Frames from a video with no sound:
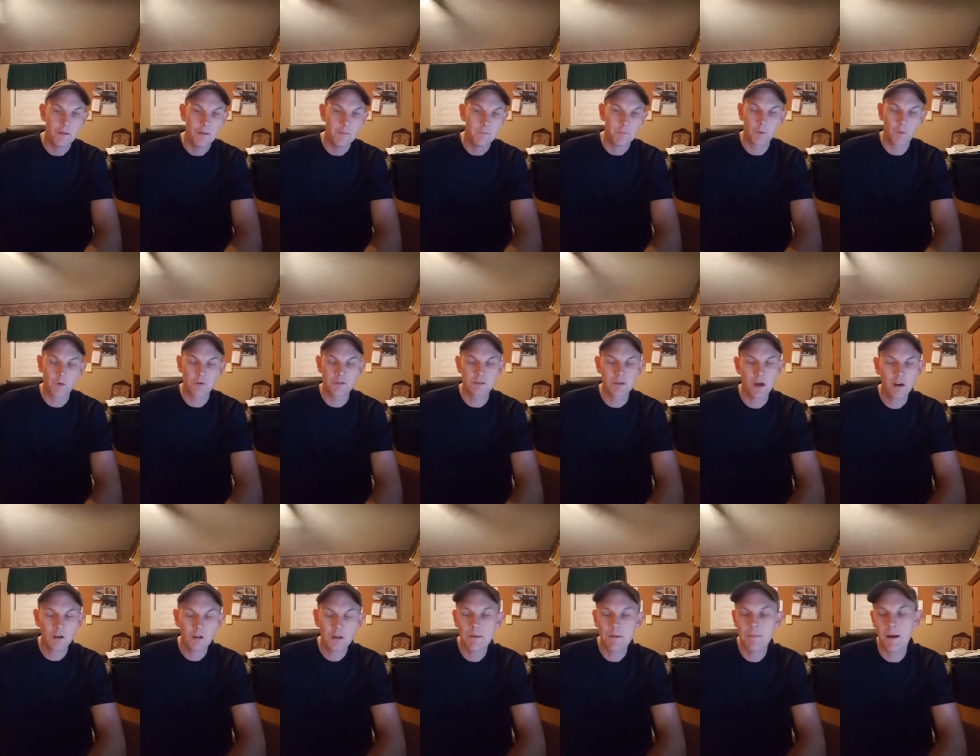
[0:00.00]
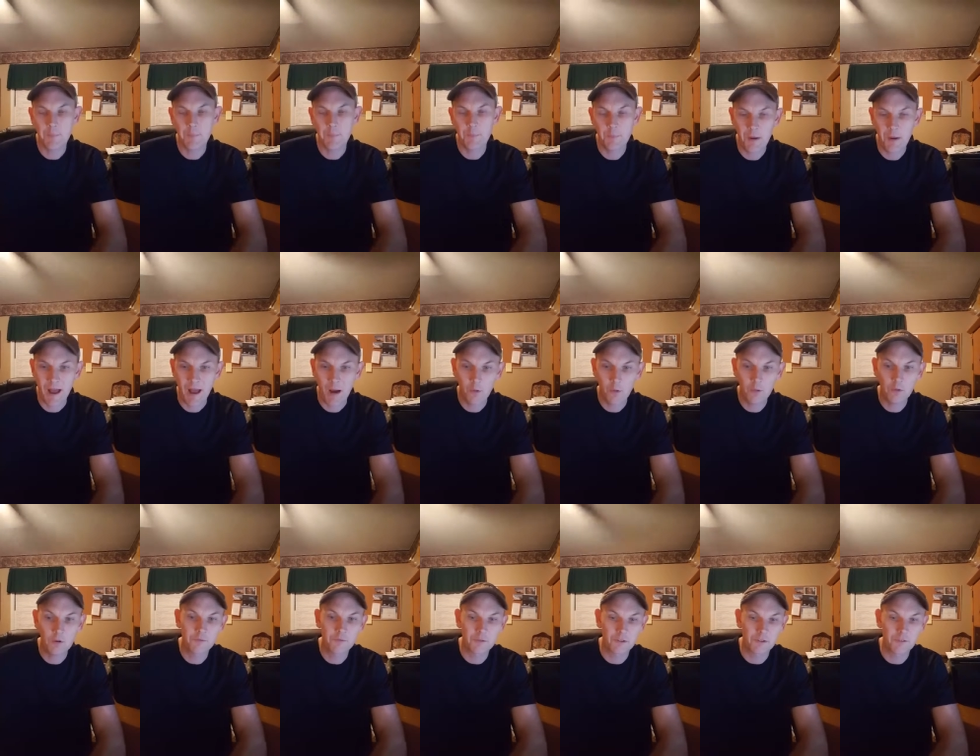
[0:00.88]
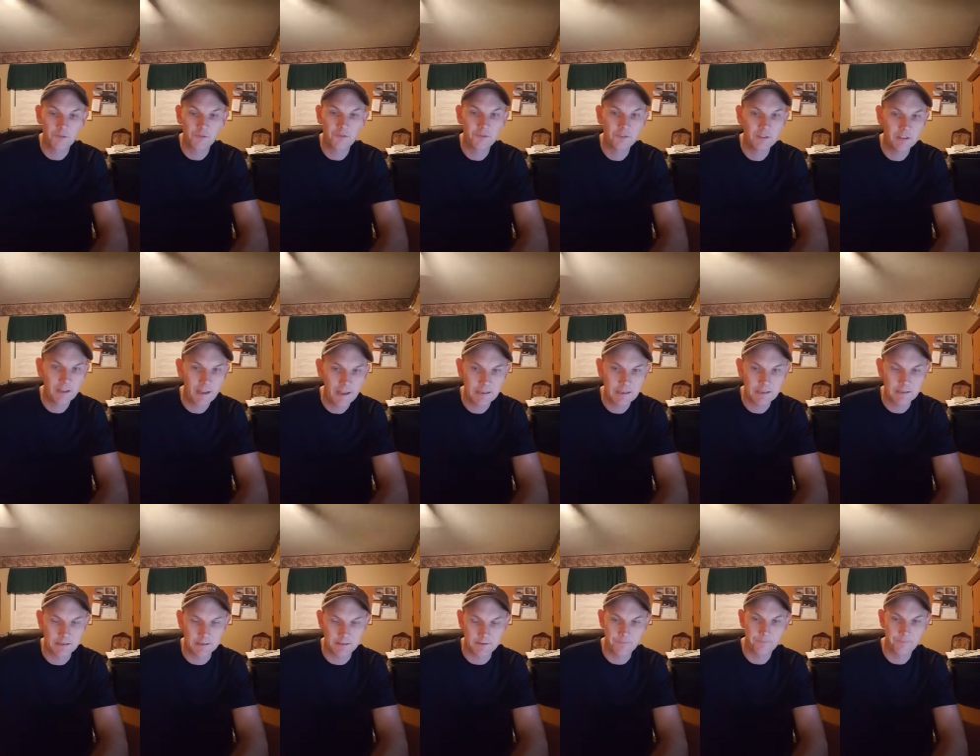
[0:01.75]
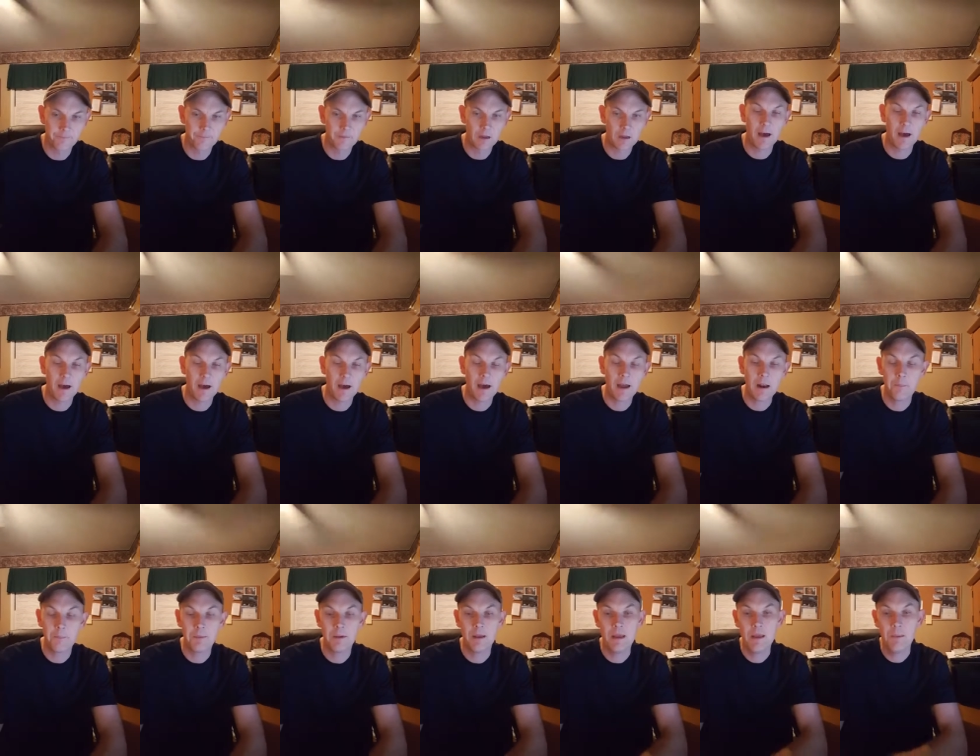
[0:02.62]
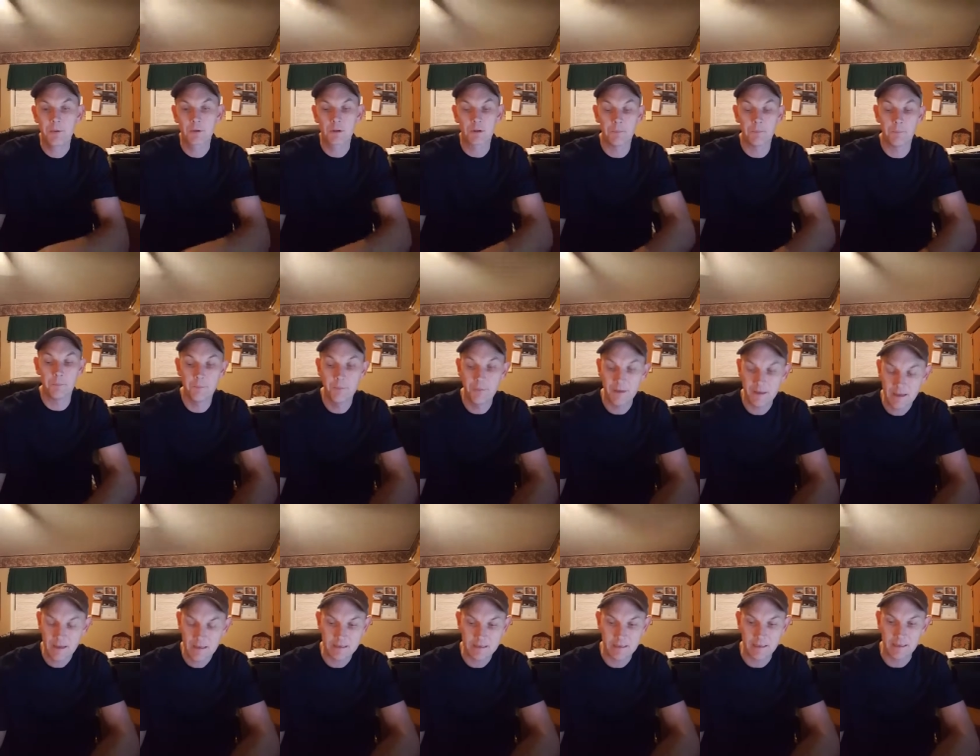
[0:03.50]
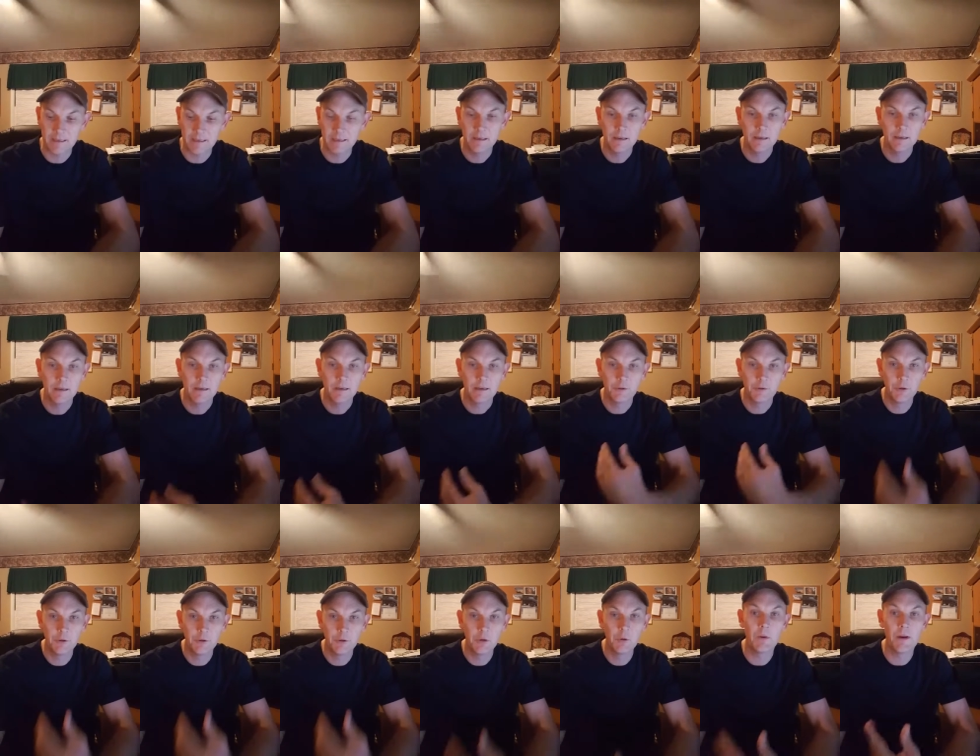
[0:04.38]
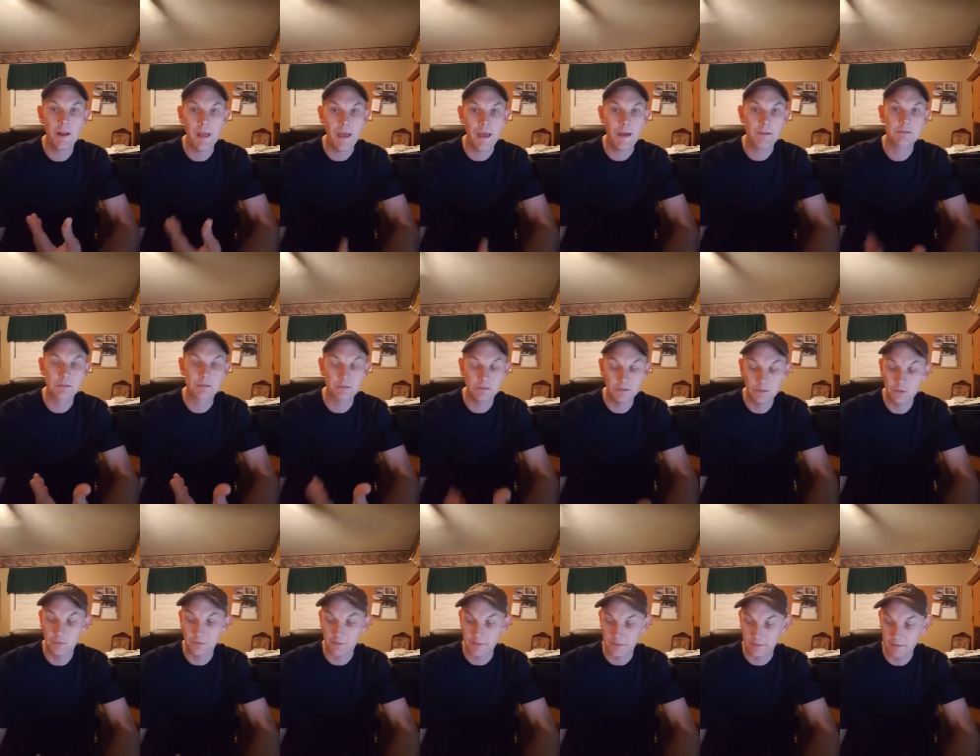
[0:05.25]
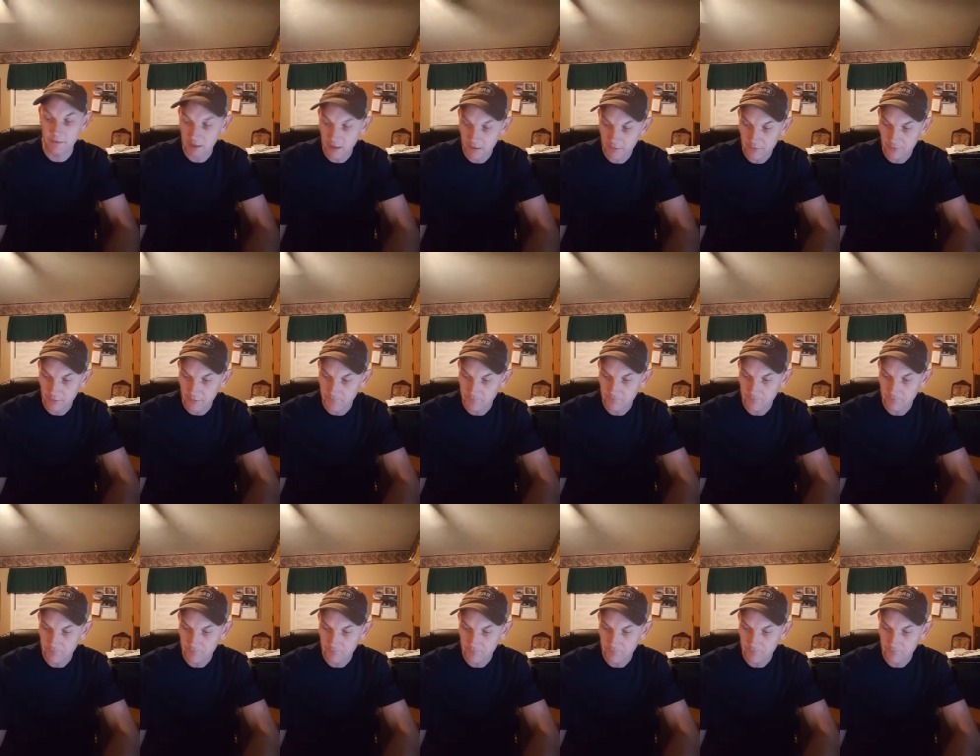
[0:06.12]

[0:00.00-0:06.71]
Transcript: But we're talking about the power of reflection. A lot of people are busy doing absolutely nothing.